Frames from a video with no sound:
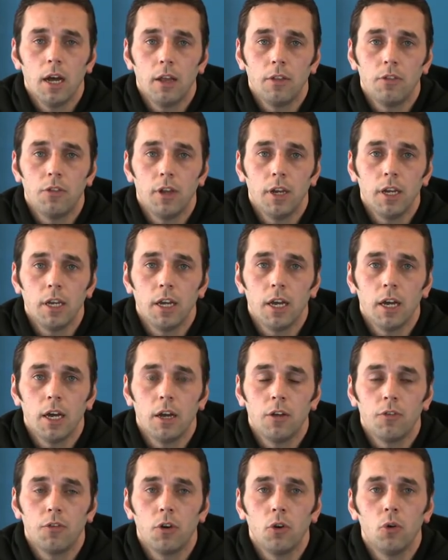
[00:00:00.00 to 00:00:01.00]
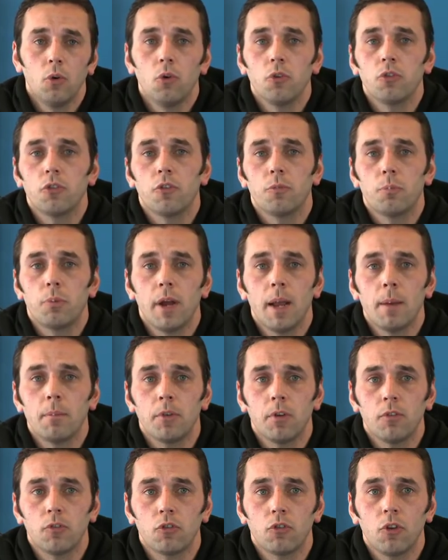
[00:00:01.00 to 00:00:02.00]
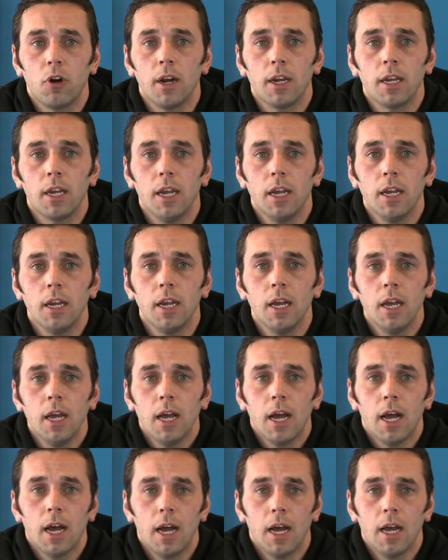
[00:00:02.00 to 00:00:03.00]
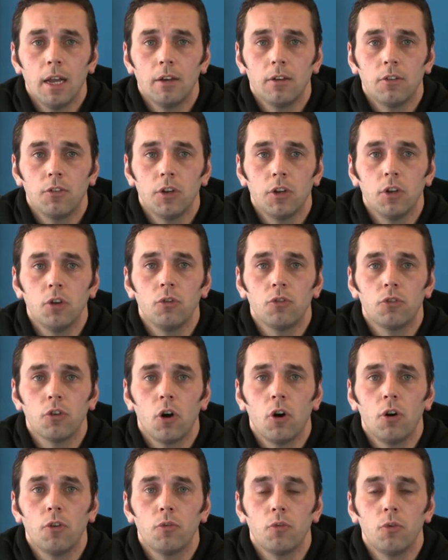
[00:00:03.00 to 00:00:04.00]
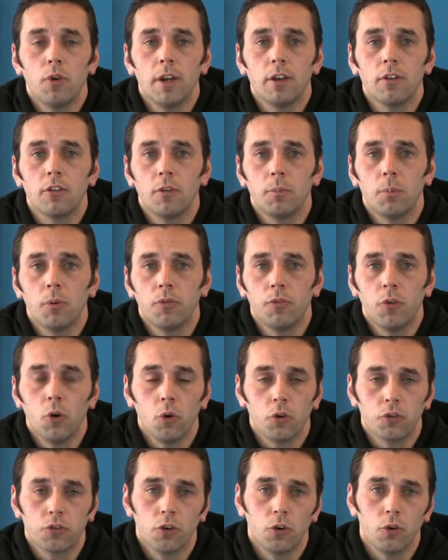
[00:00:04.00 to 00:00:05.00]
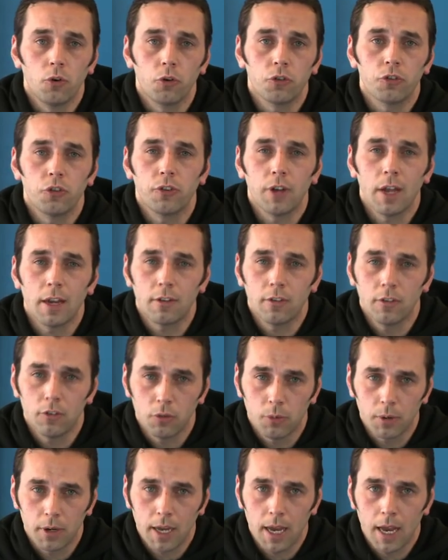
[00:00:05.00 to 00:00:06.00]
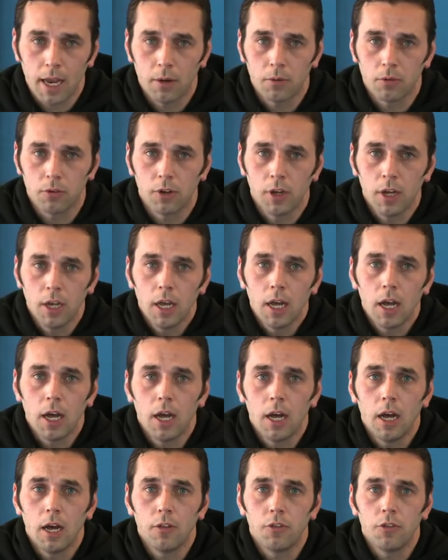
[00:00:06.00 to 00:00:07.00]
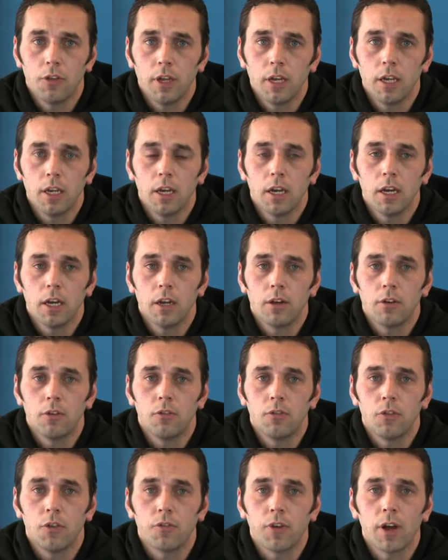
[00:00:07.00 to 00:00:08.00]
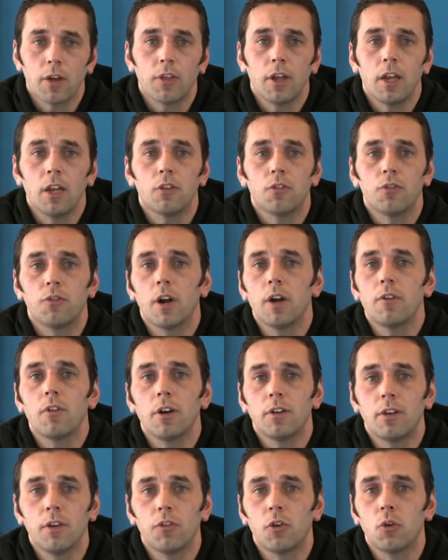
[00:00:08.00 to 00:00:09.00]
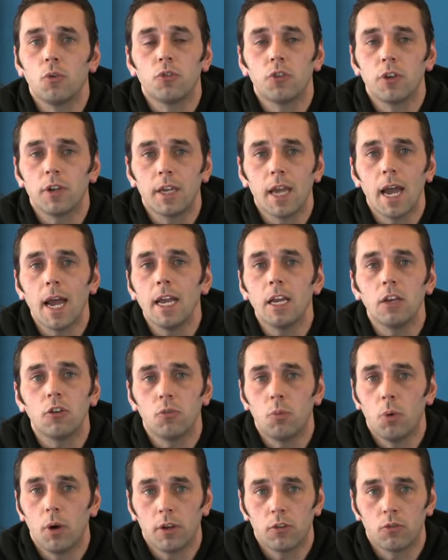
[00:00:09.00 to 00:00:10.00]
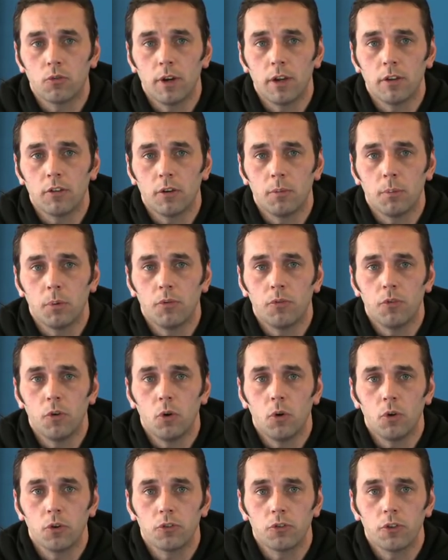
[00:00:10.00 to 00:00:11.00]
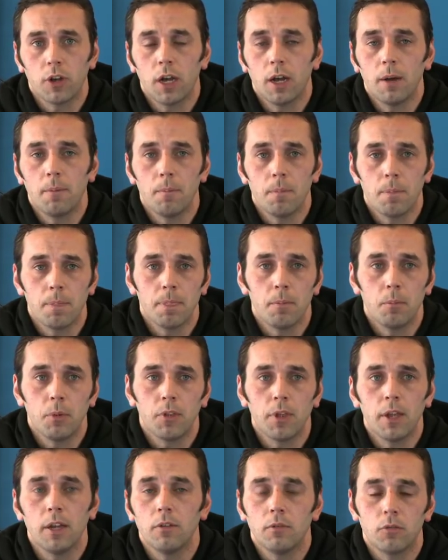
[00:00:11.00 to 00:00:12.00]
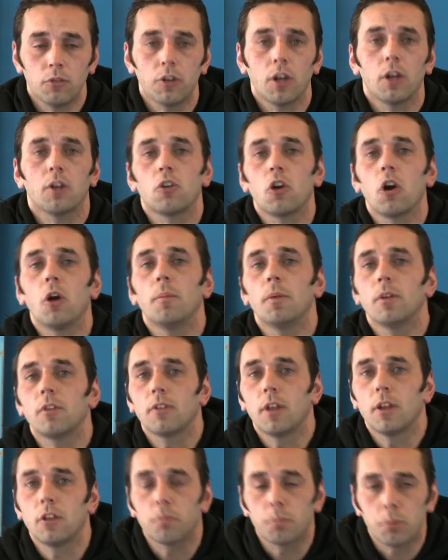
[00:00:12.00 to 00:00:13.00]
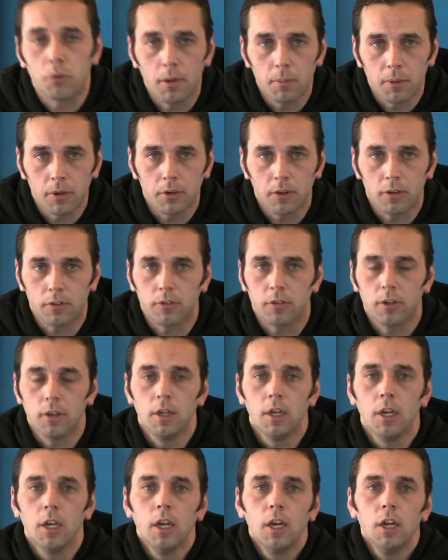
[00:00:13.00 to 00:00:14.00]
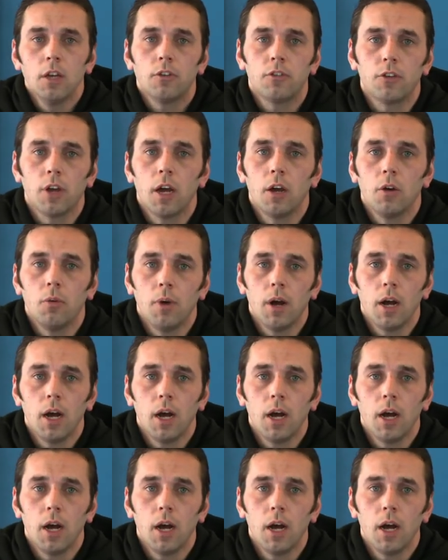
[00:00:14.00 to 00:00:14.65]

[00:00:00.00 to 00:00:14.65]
The laws of preemptive striking and the use of reasonable force. The law also takes into account the fact that it's very, very difficult to gauge what is reasonable force within certain common sense perimeters. So